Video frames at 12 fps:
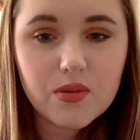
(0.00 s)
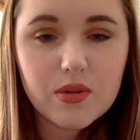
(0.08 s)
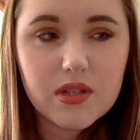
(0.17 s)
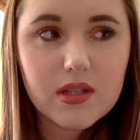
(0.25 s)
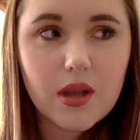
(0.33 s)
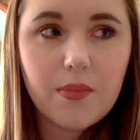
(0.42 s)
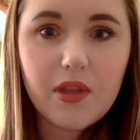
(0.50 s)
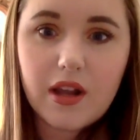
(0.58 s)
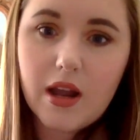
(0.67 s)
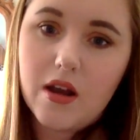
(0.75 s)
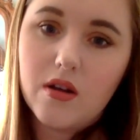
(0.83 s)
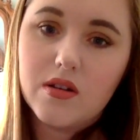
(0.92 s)
with
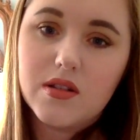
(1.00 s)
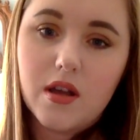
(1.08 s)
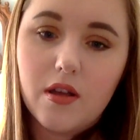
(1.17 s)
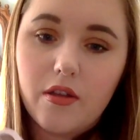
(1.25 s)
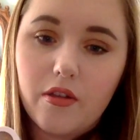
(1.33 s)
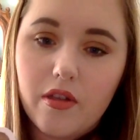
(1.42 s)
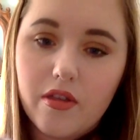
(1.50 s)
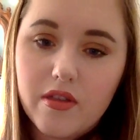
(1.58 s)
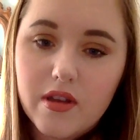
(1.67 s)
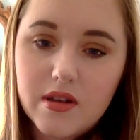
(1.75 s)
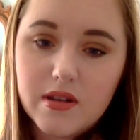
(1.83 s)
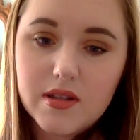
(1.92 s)
something else other than
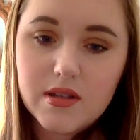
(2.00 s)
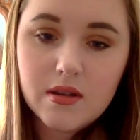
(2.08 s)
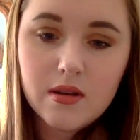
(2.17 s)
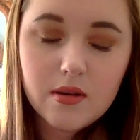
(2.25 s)
this,